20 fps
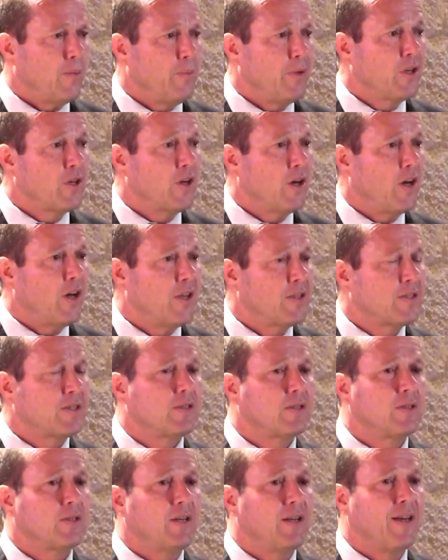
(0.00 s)

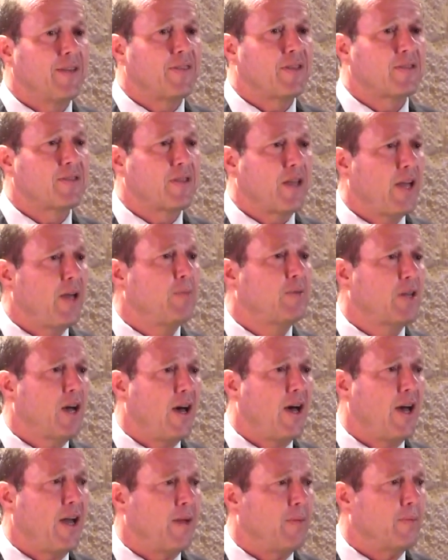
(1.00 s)
Because at the same
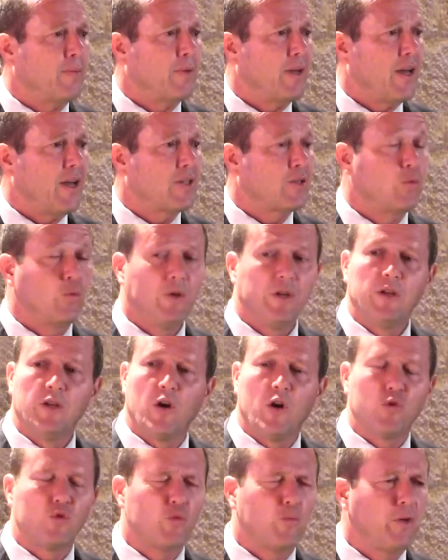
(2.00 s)
time, as we
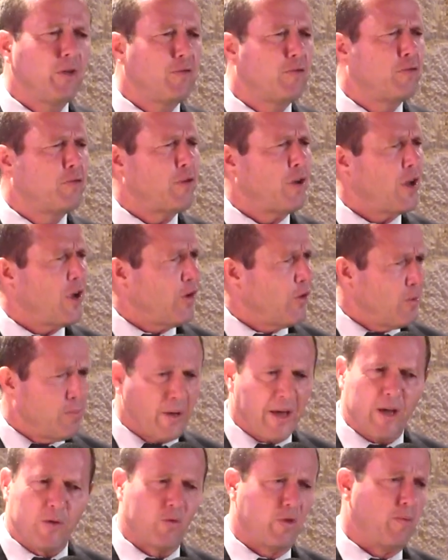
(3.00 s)
know to be very
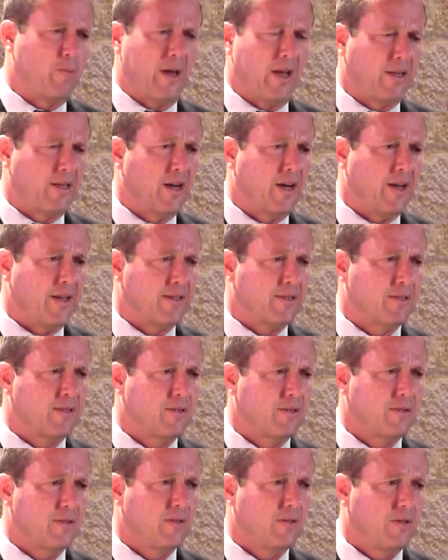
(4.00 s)
bad with the bad
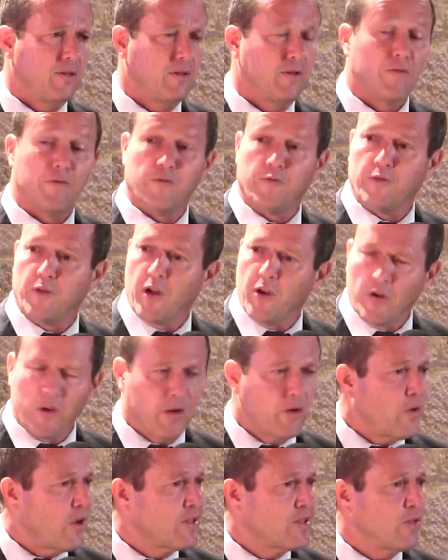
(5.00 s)
guys, very
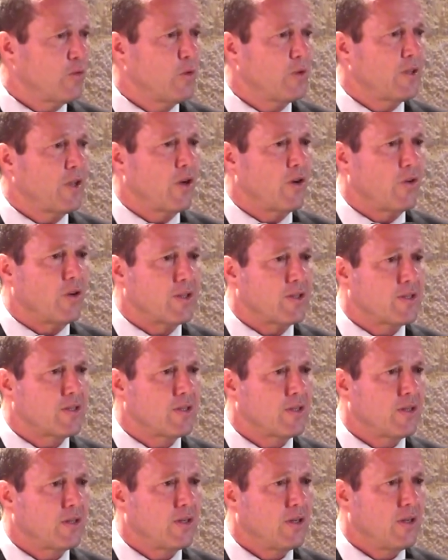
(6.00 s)
aggressive with
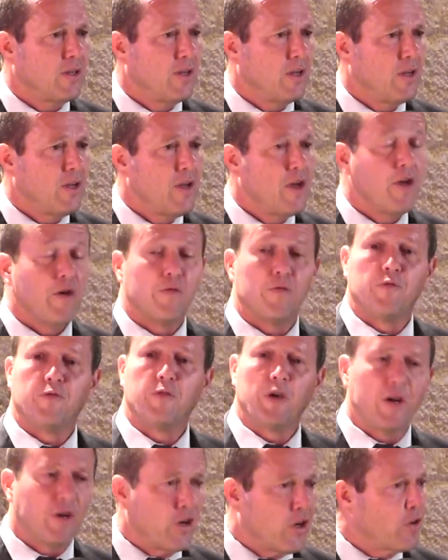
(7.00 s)
terrorists,
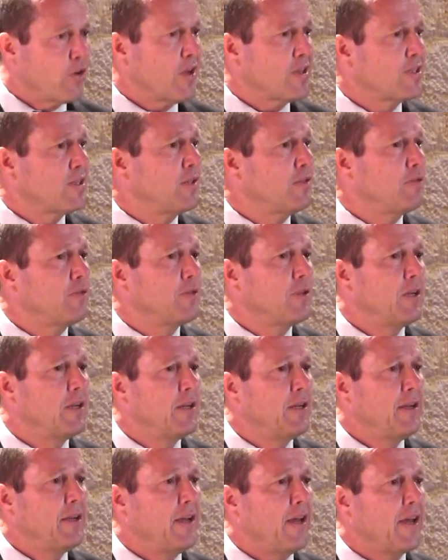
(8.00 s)
very aggressive
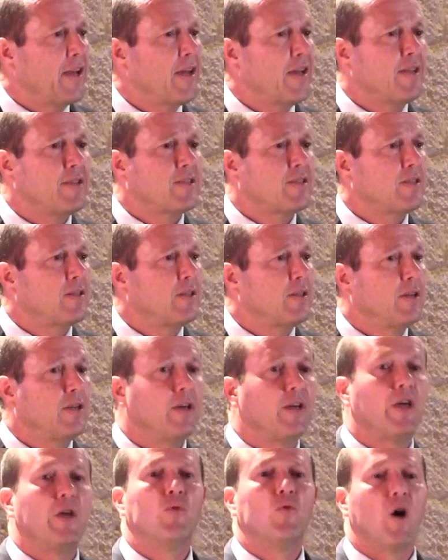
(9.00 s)
against
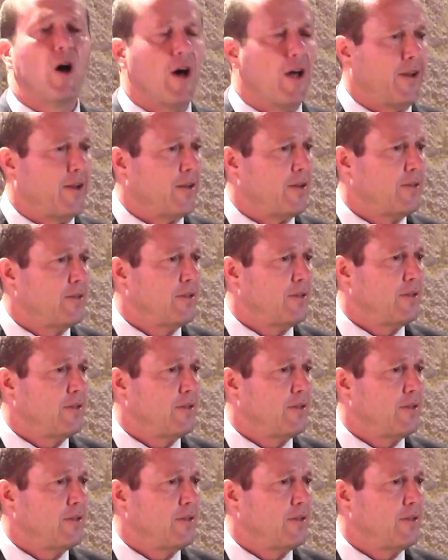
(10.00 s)
Iran,